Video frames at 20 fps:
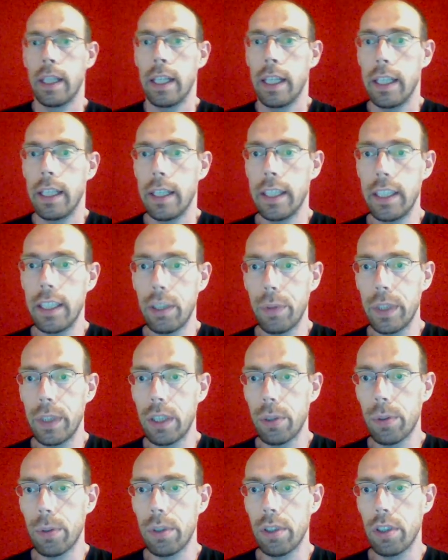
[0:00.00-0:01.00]
These
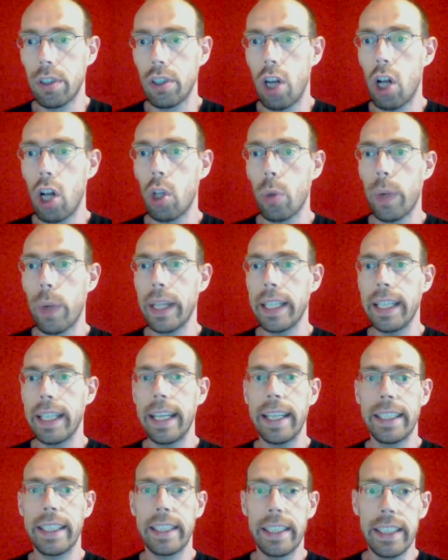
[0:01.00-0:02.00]
resources already
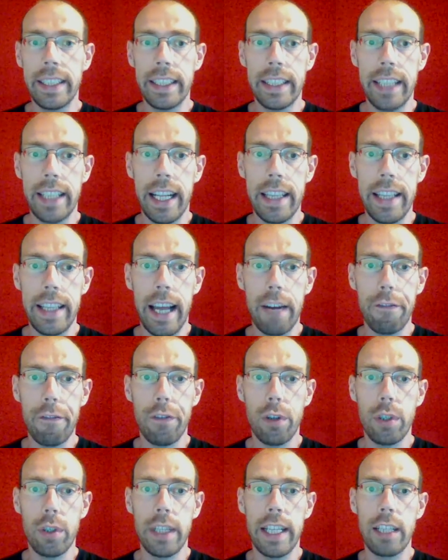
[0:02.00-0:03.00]
exist and
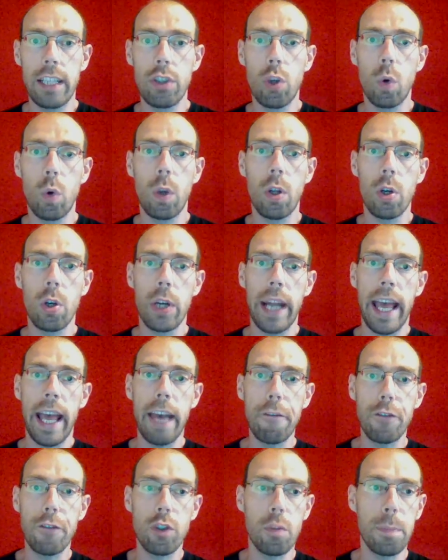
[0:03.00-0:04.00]
therefore they no longer
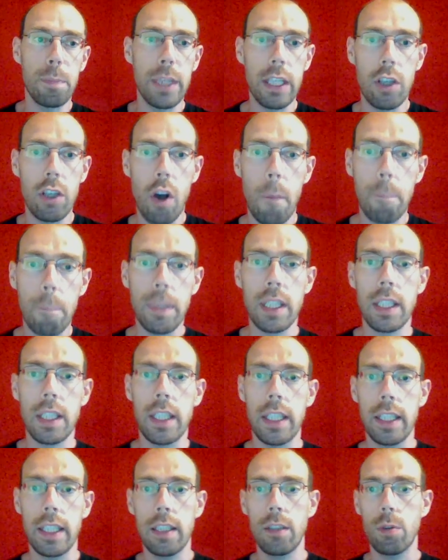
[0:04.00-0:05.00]
have to be
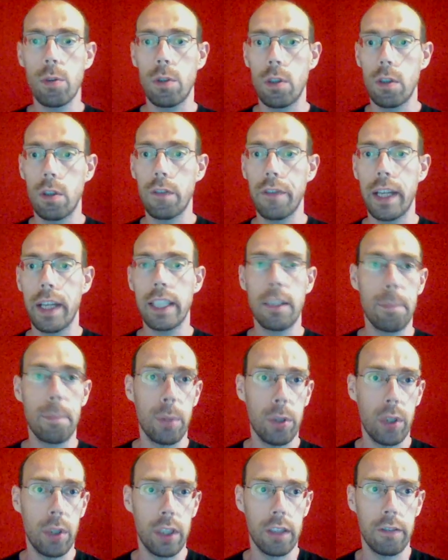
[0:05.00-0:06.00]
compensated to serve as a
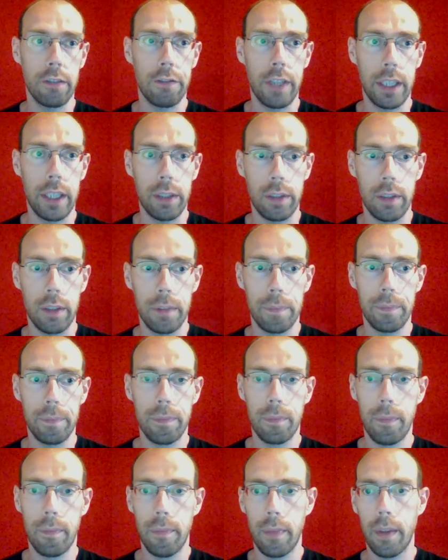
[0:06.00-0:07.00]
production factor.
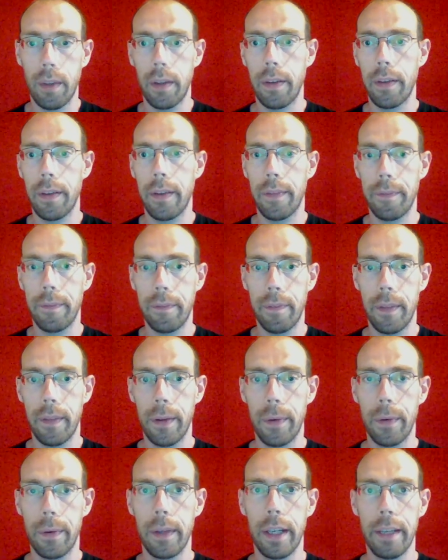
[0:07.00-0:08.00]

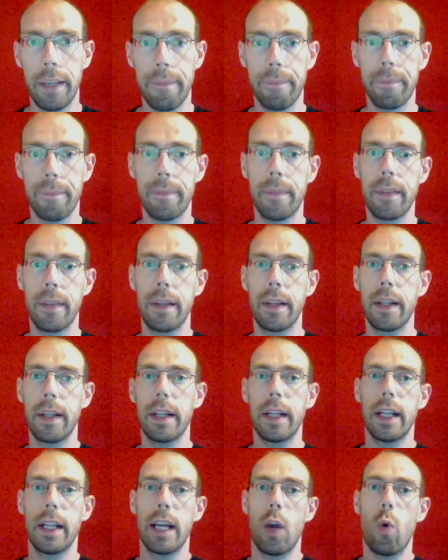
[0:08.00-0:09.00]
Okay.
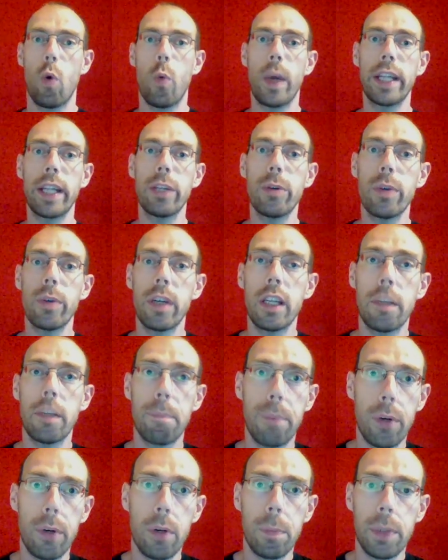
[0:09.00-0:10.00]
When you
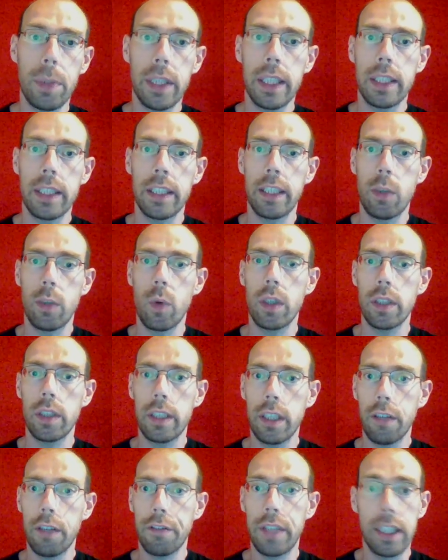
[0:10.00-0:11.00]
appropriate a
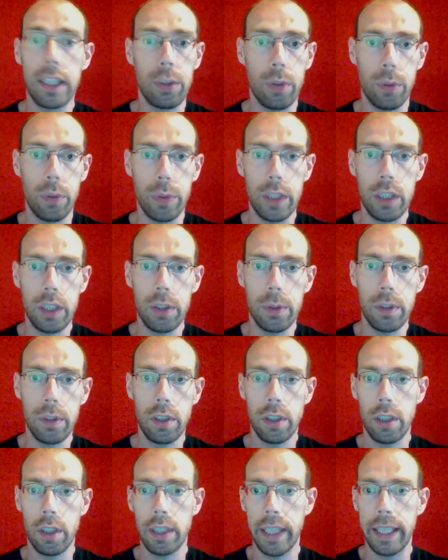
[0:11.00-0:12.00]
quantity of natural resource
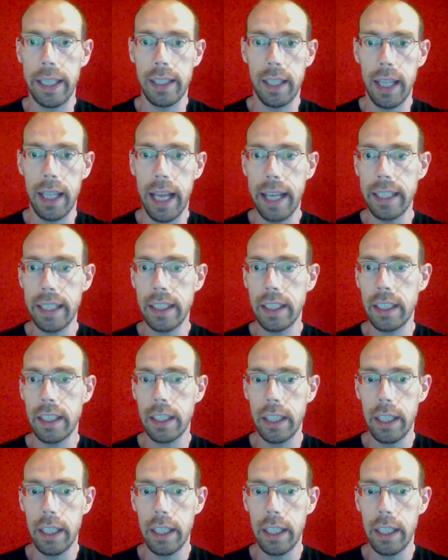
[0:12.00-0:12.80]
such as land,